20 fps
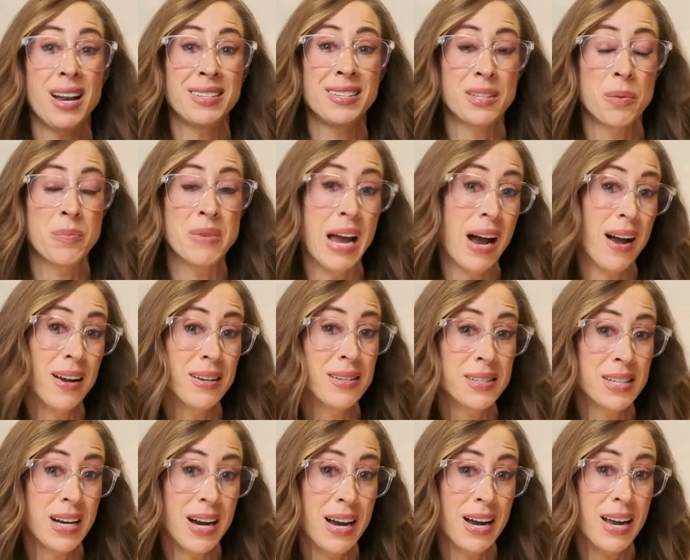it in some
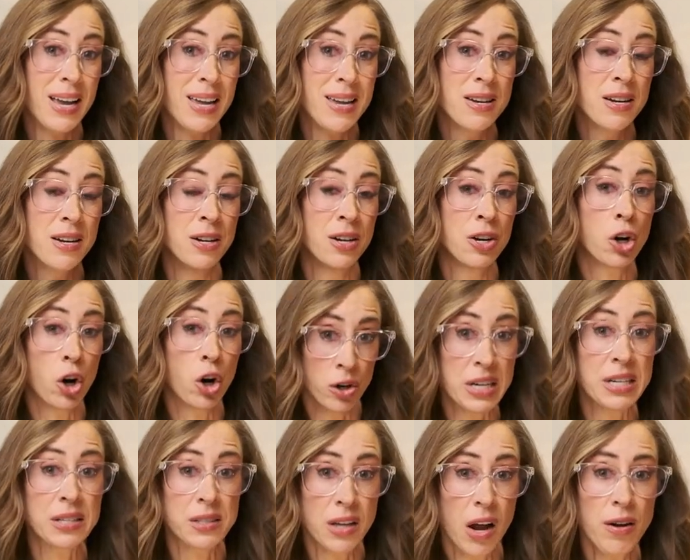Yai's Thai
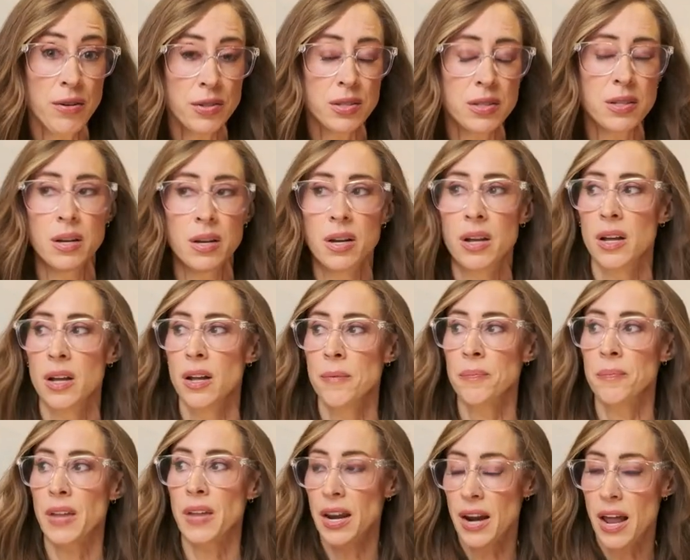curry sauce
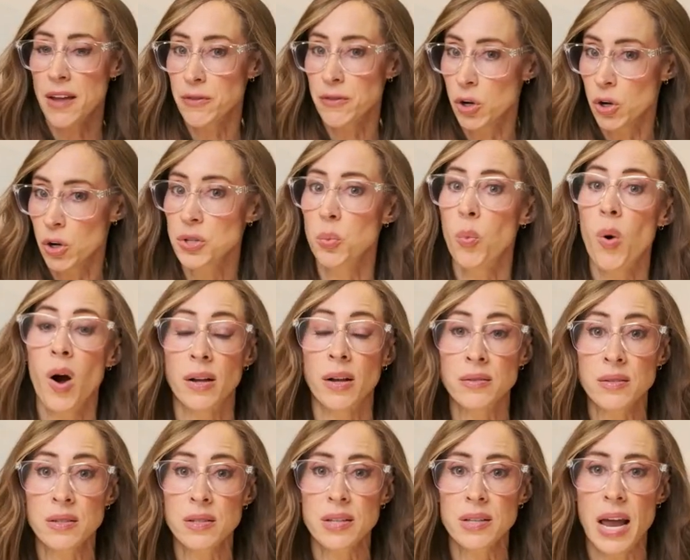and I've cooked
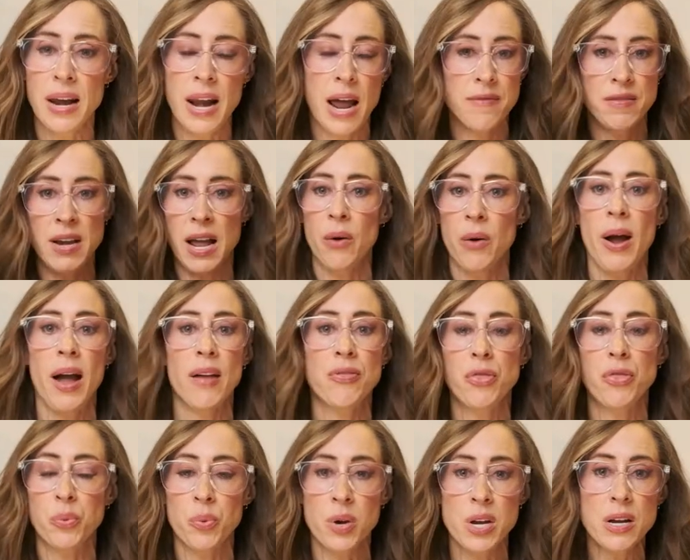once and I've now
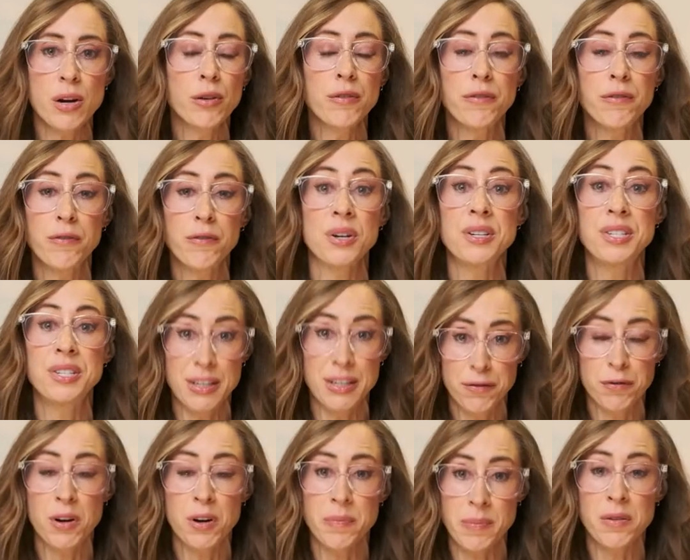had three or four
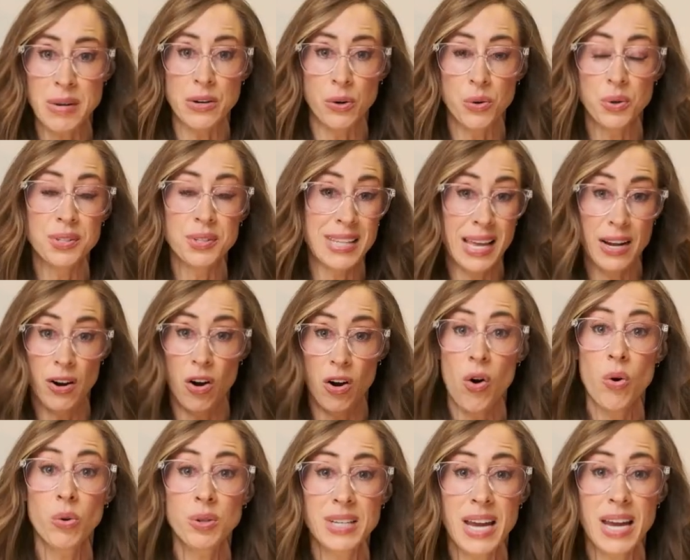different meals that
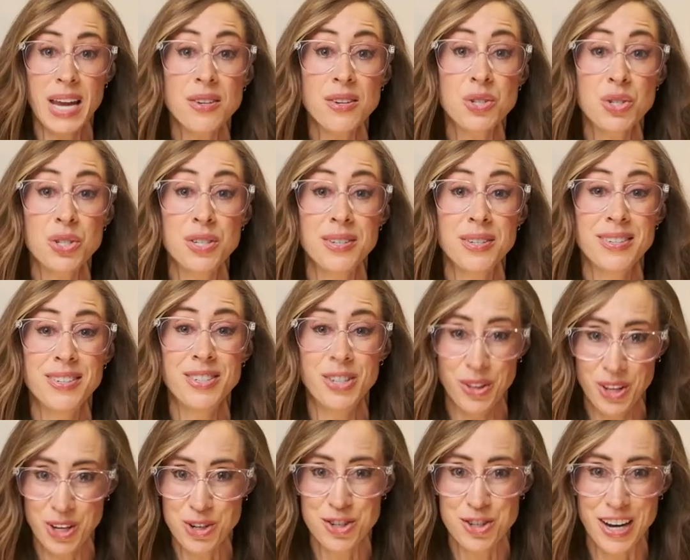all taste
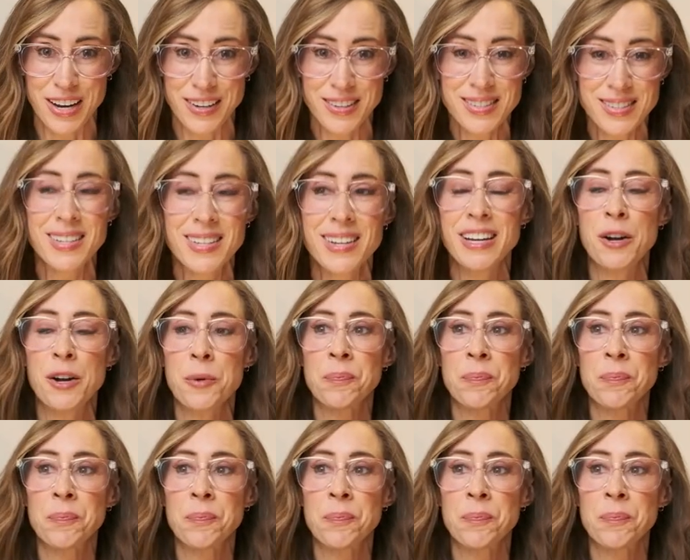delicious,